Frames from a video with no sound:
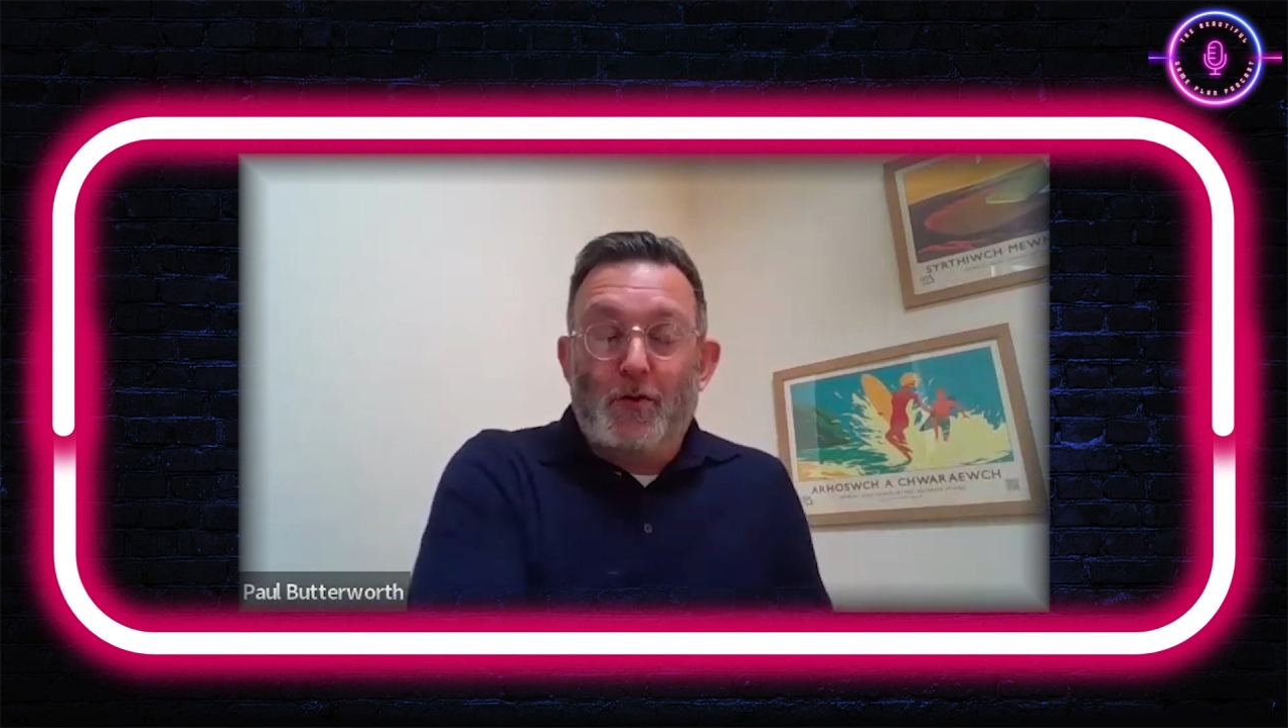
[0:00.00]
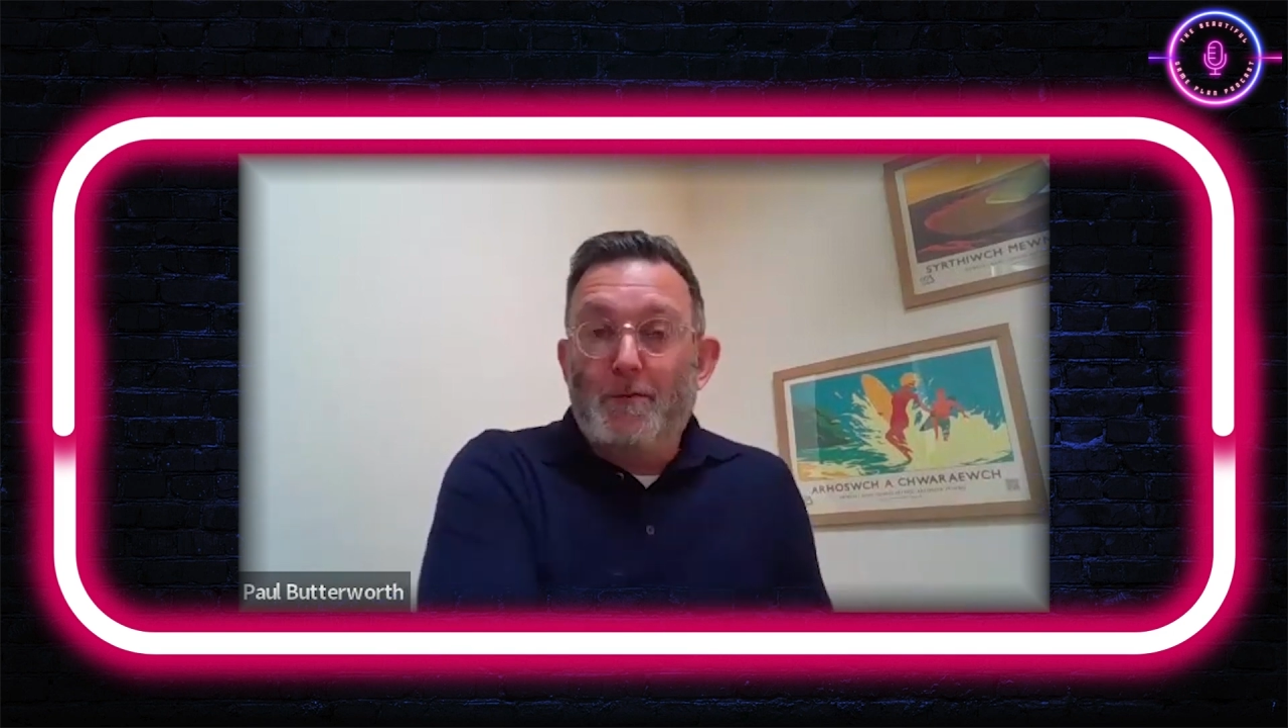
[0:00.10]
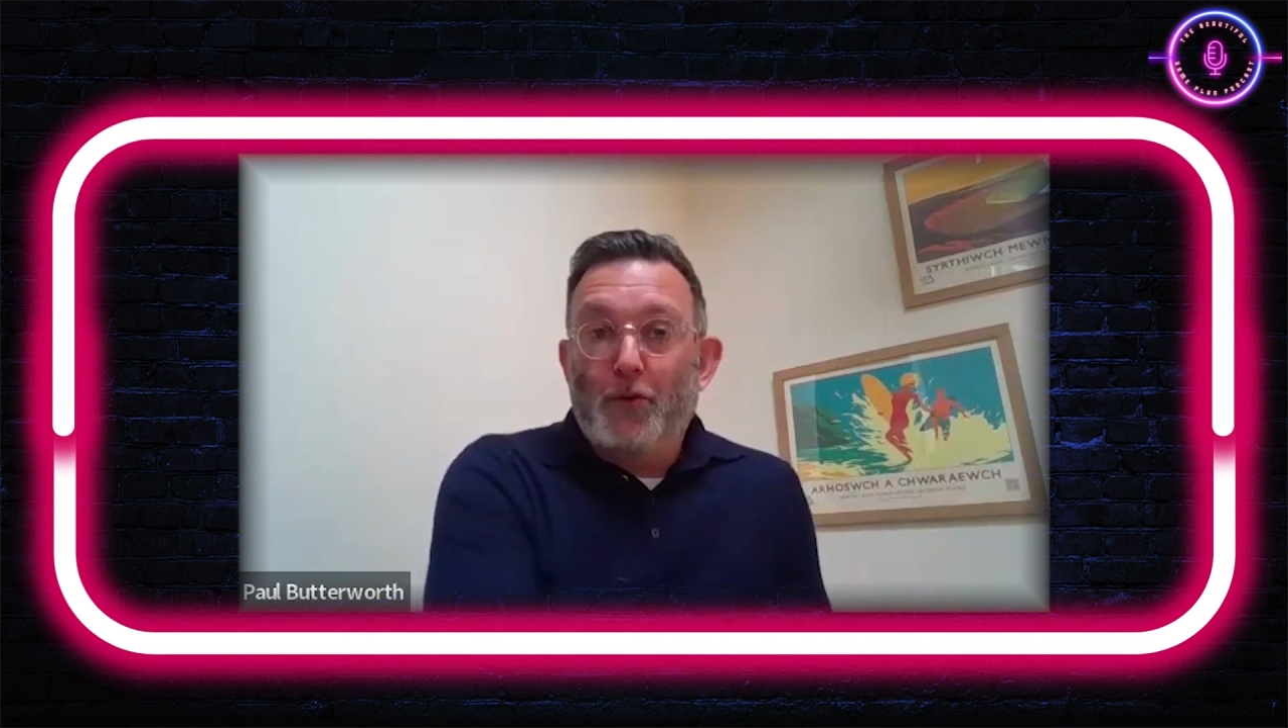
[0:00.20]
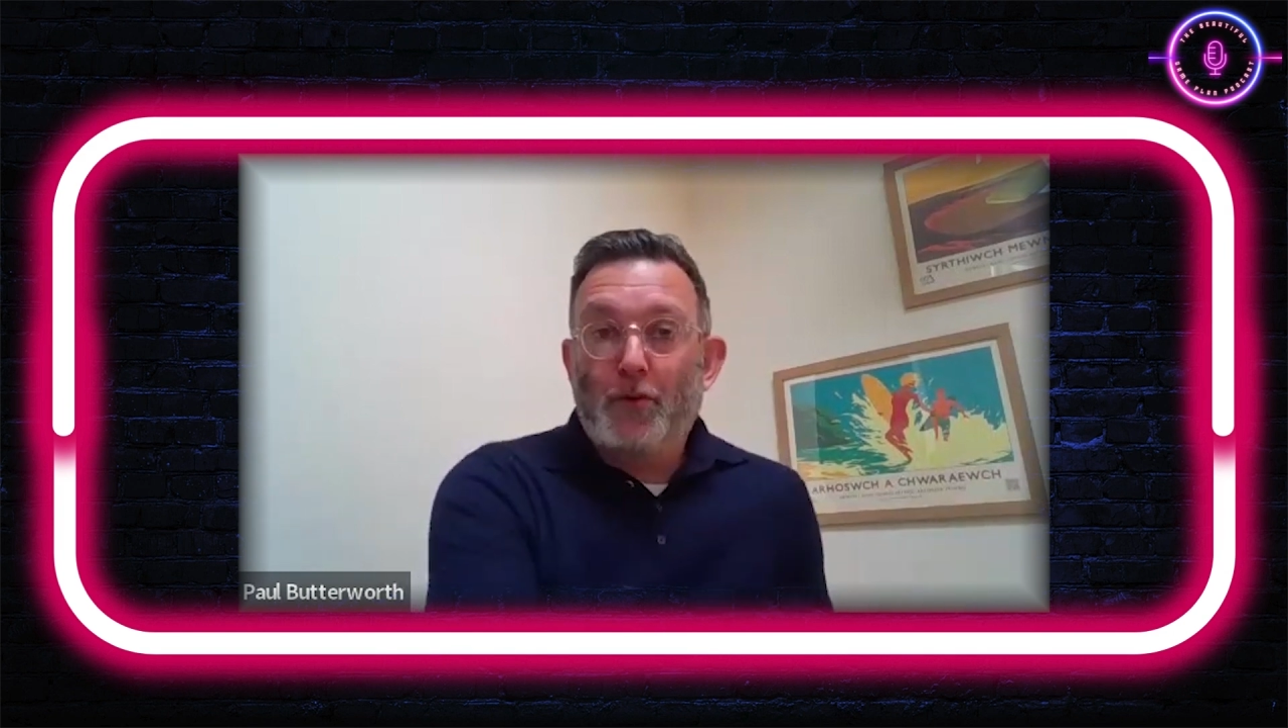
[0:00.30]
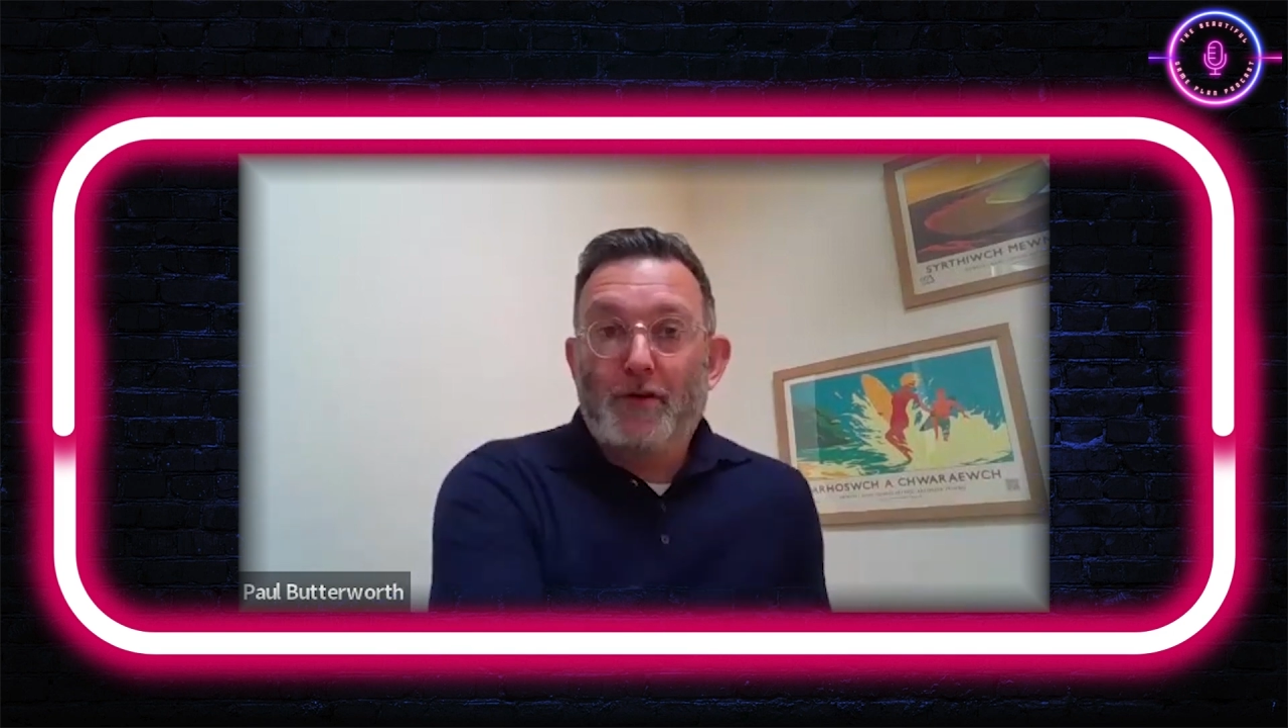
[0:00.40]

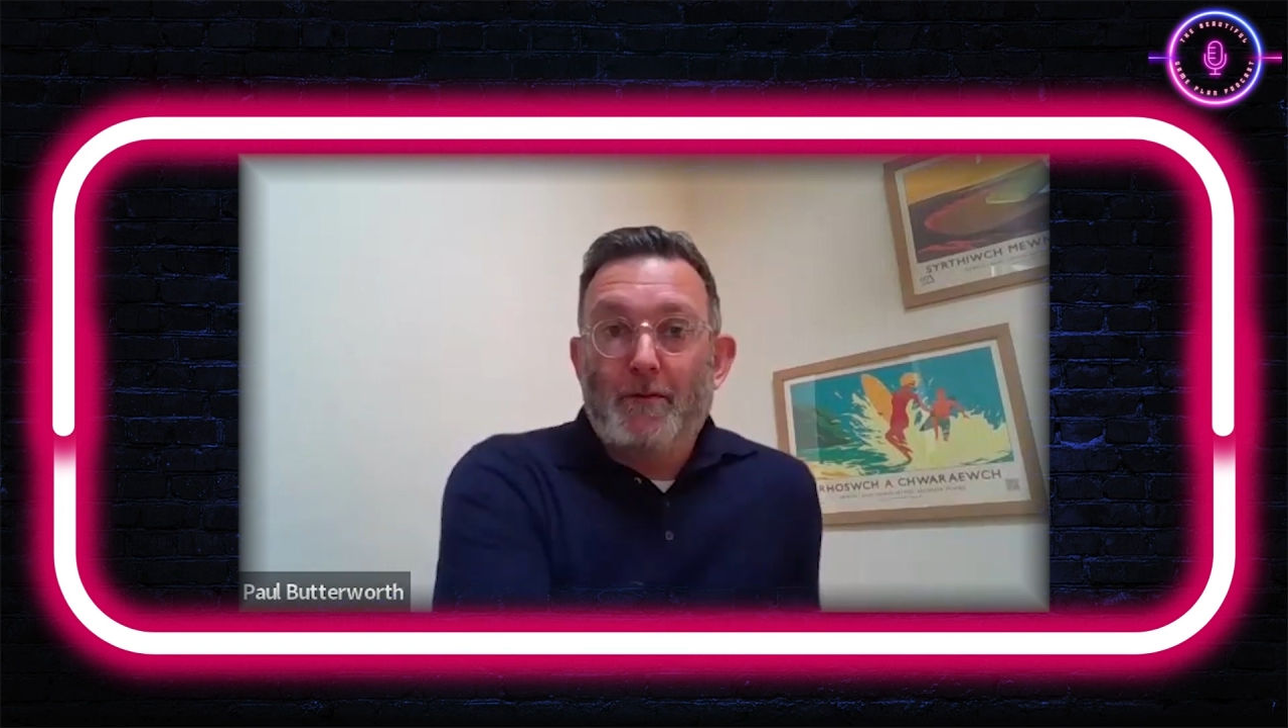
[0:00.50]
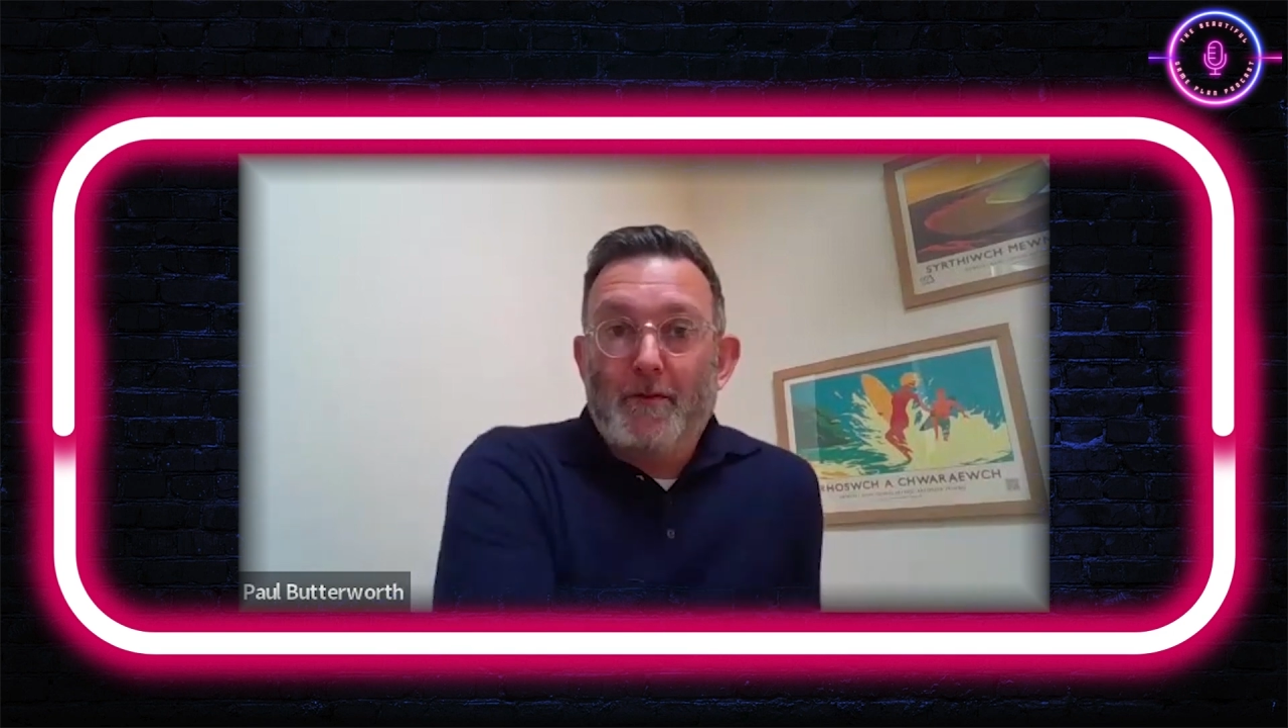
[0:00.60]
employ